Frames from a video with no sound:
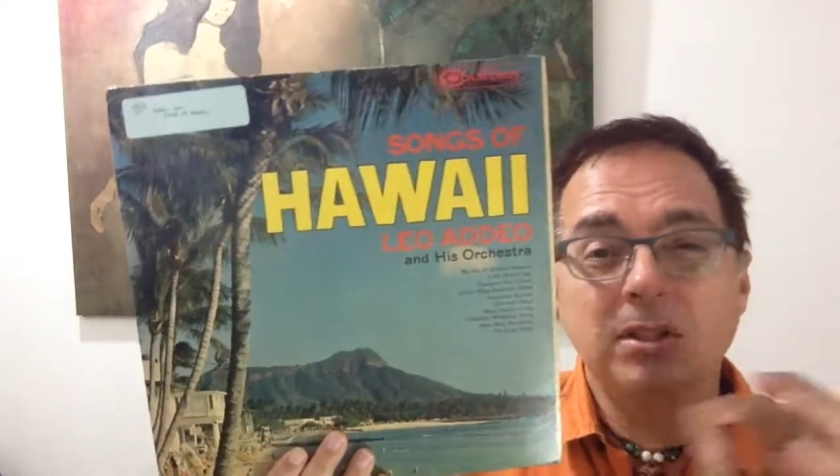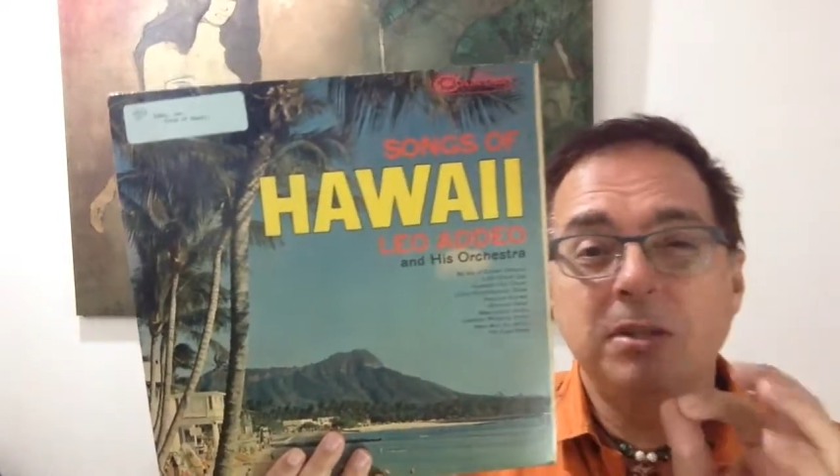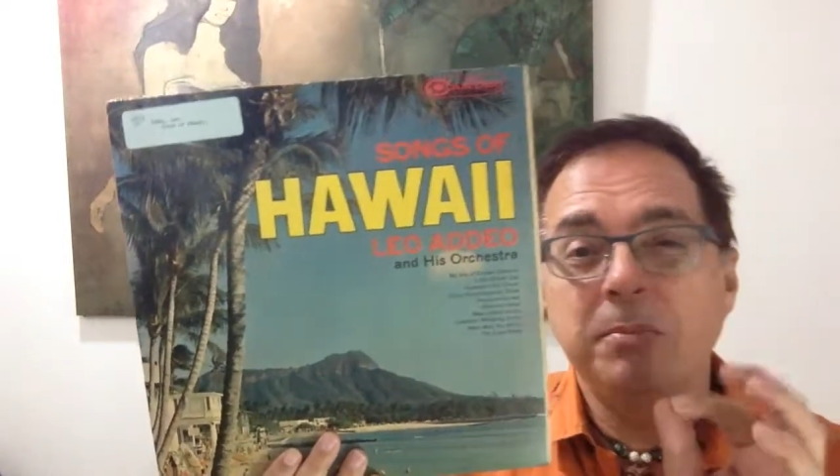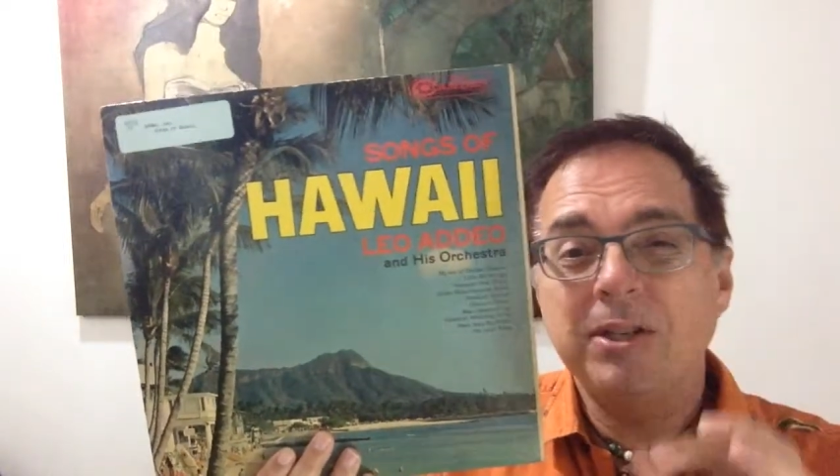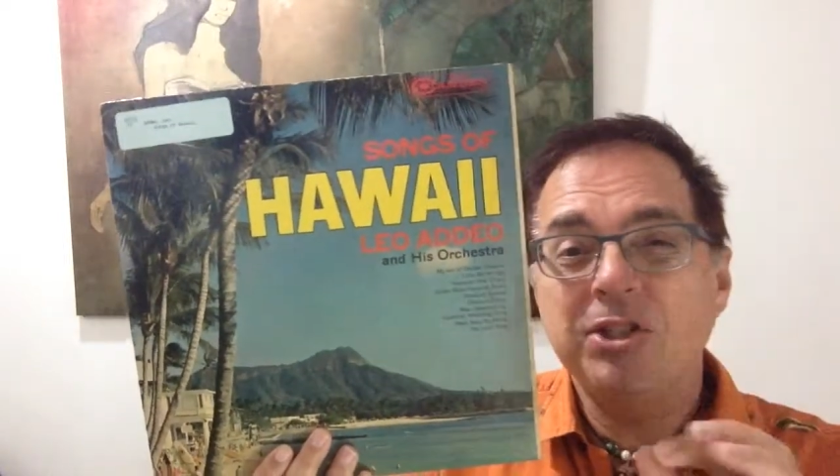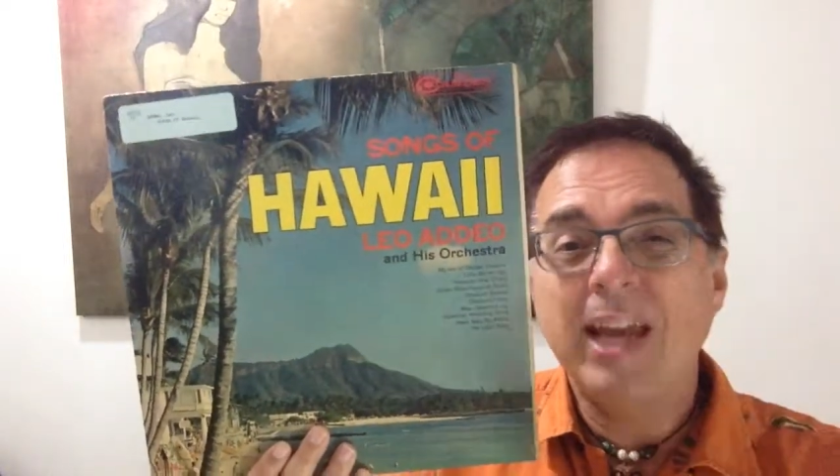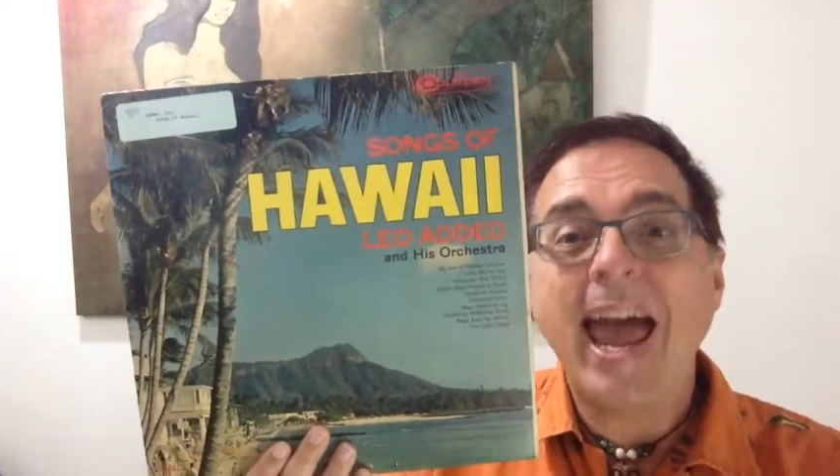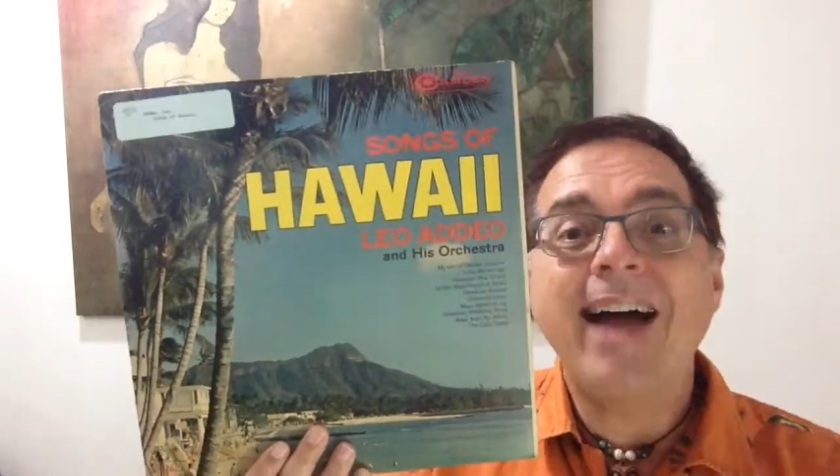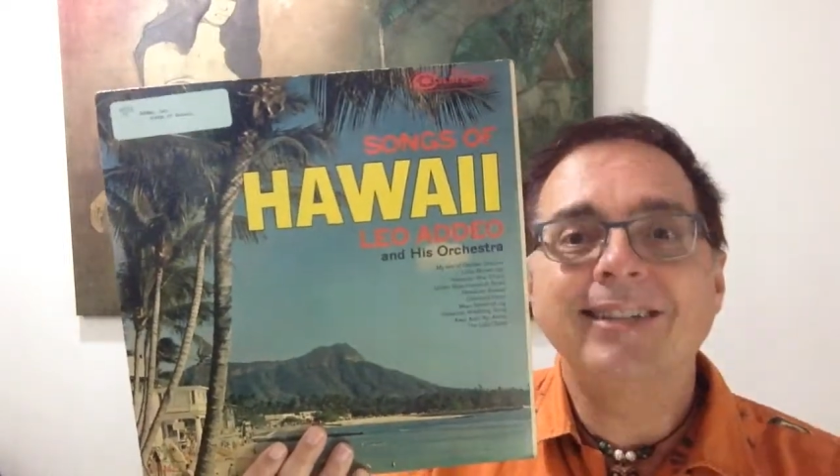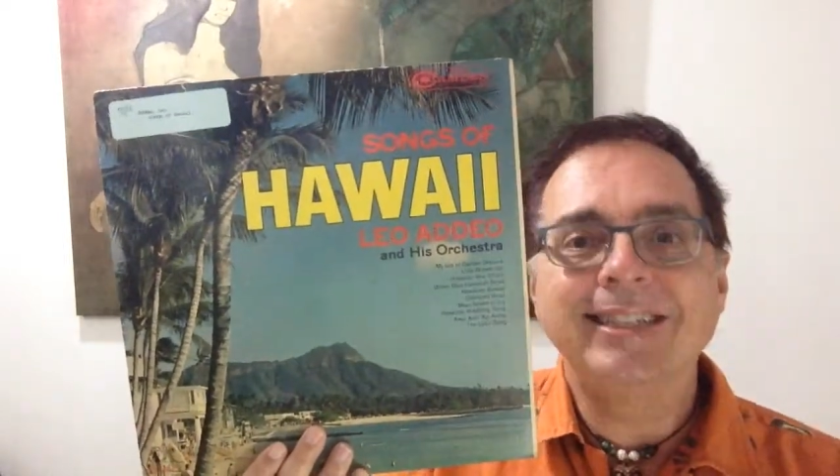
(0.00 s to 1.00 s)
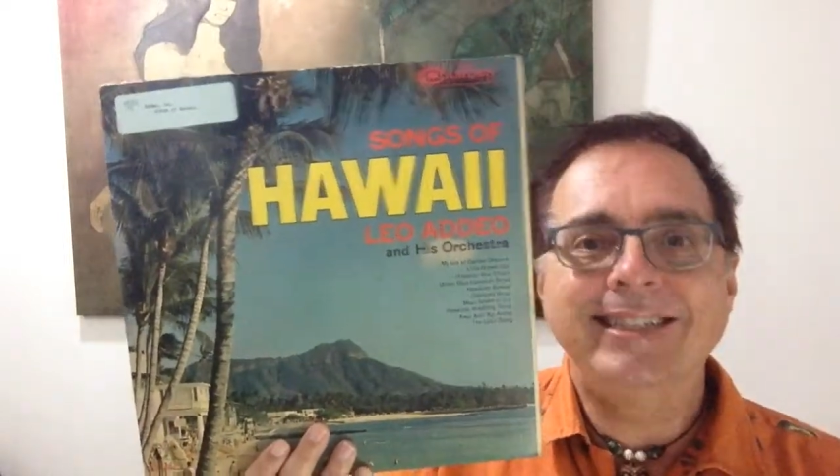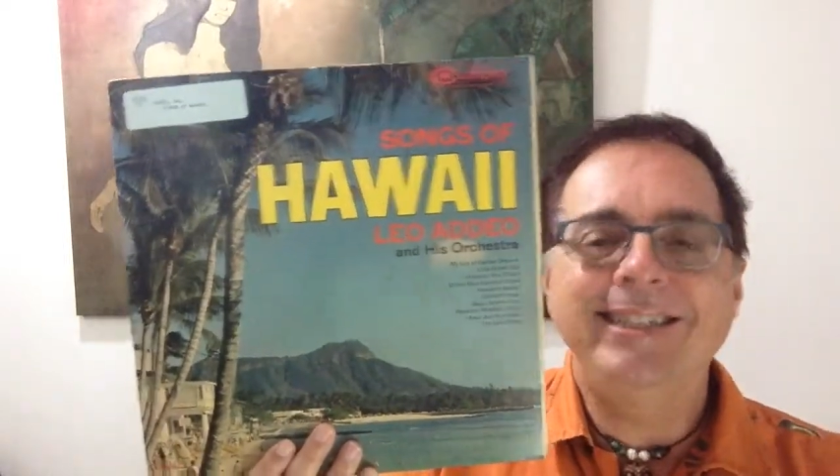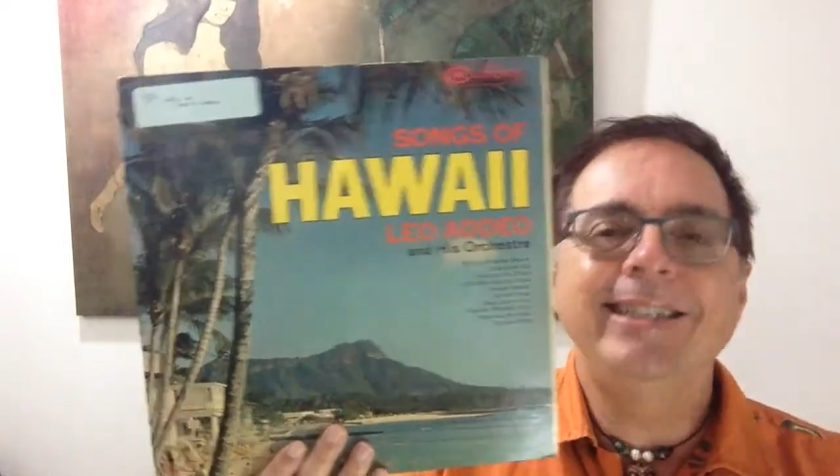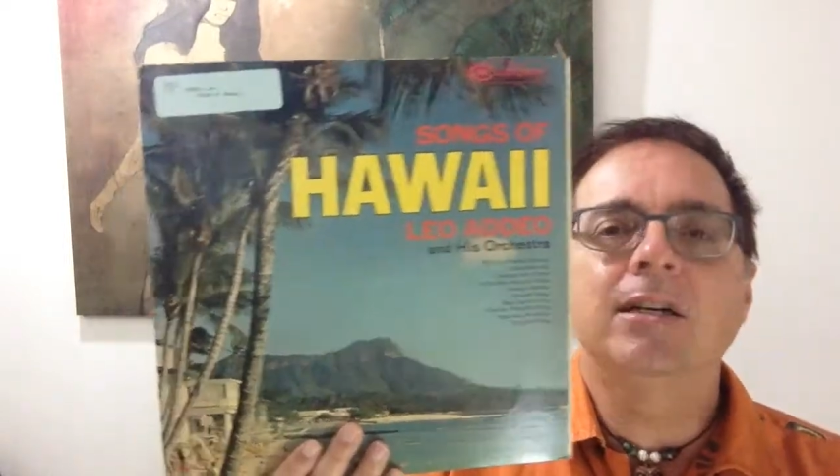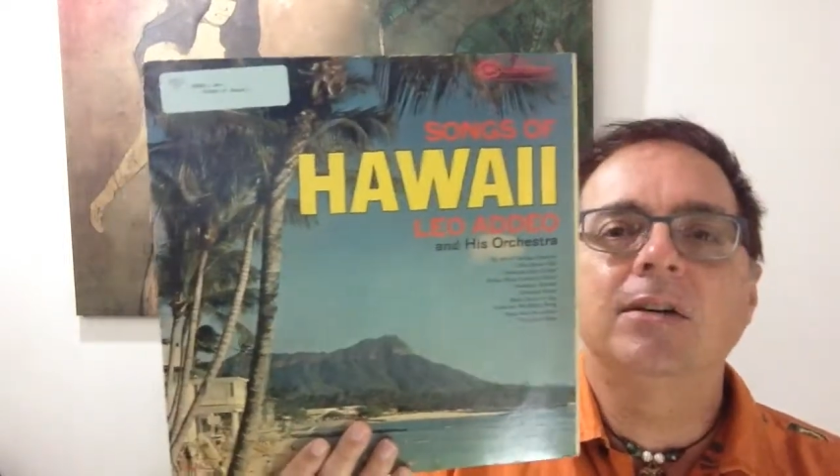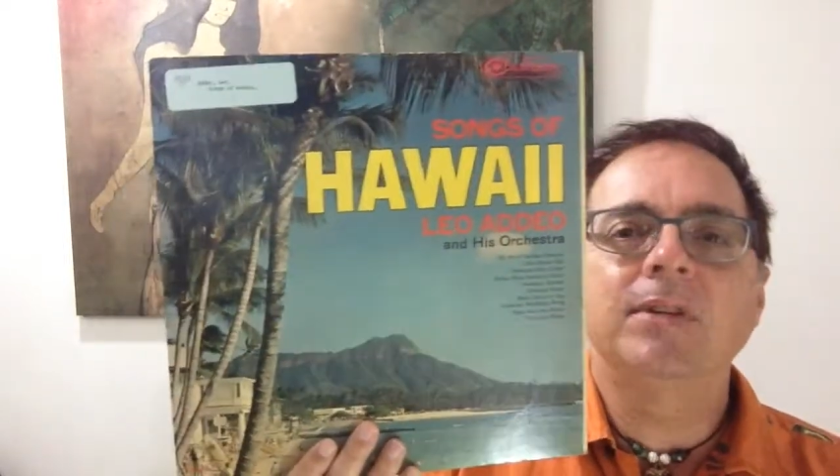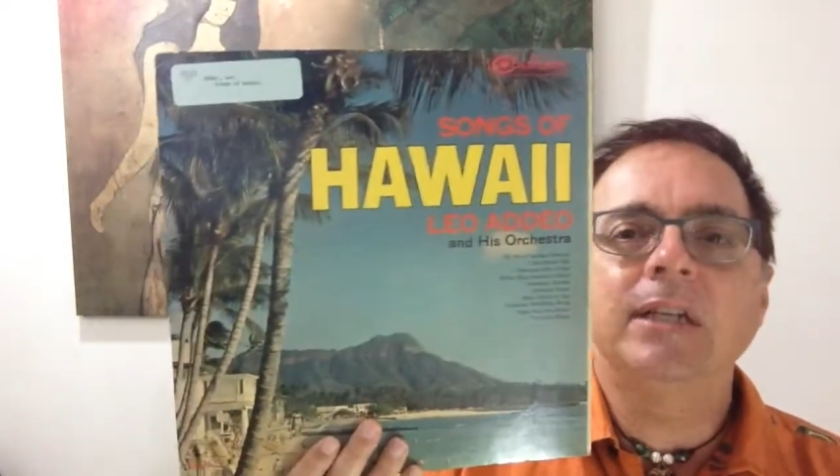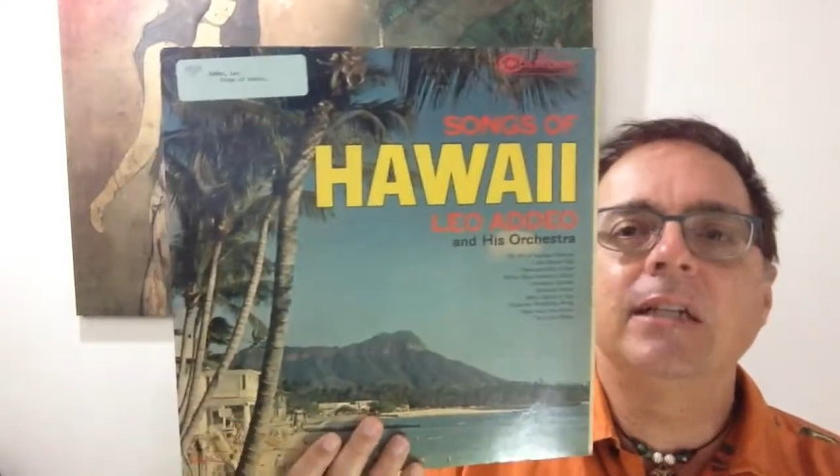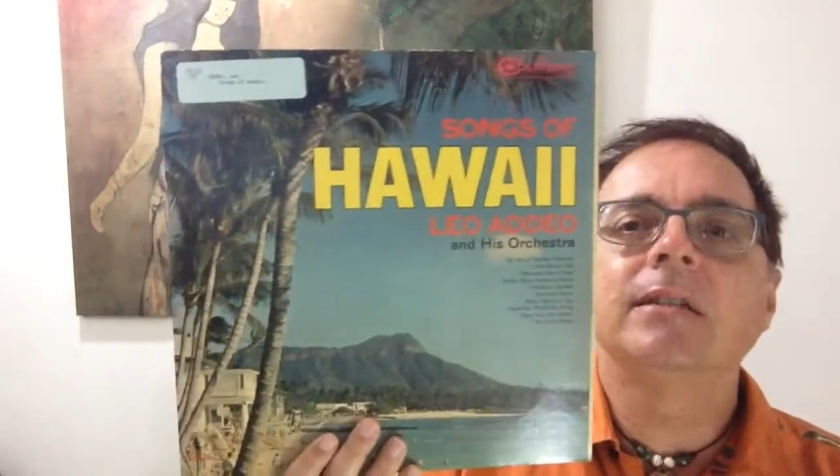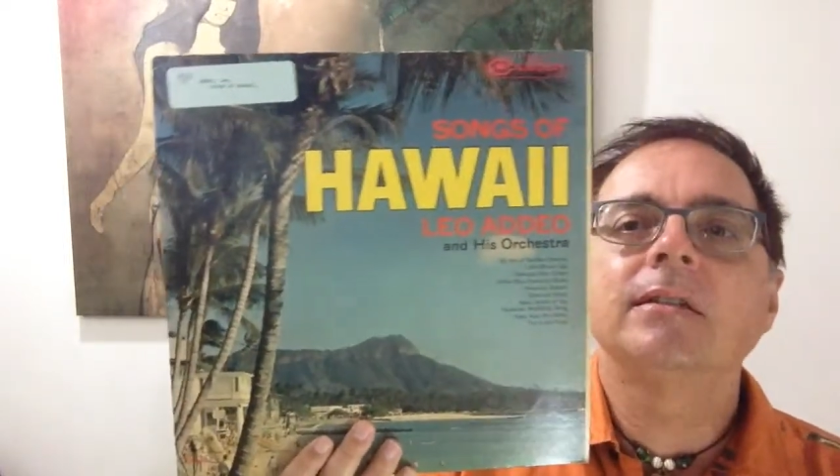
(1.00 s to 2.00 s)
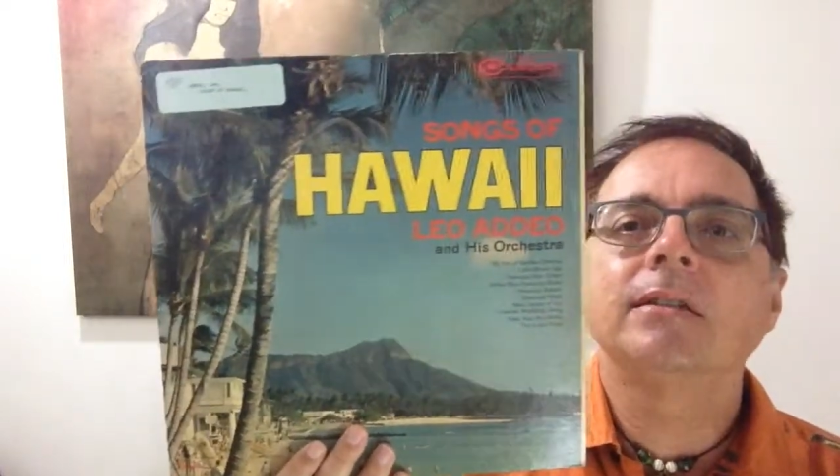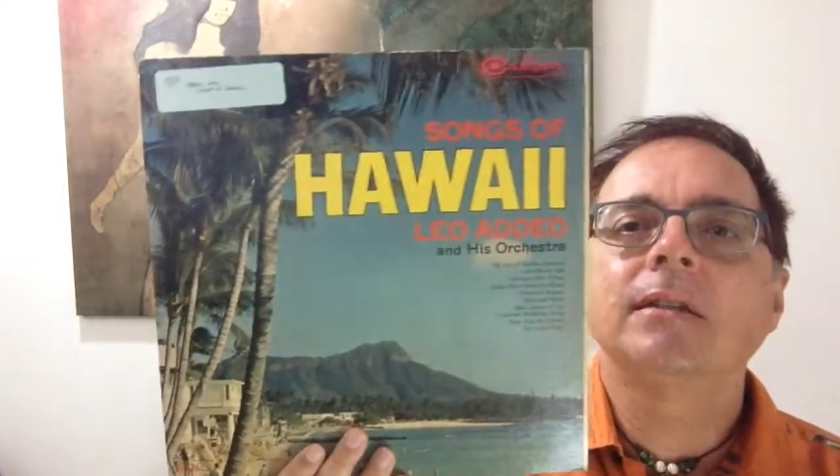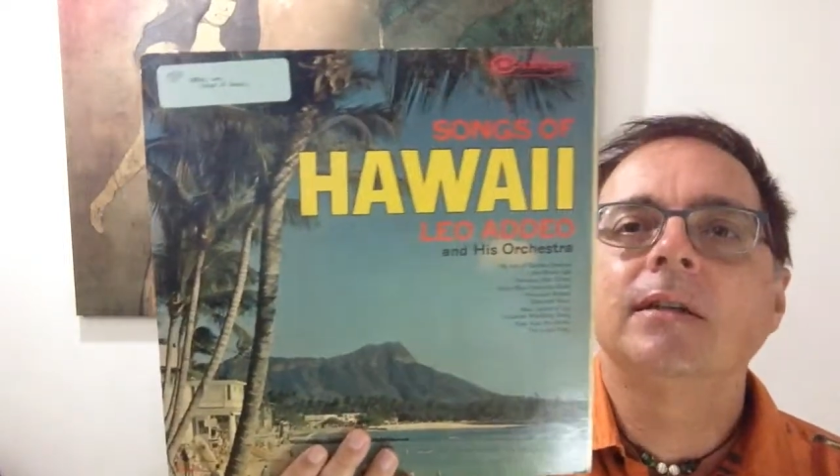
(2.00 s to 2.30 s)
speciality of his.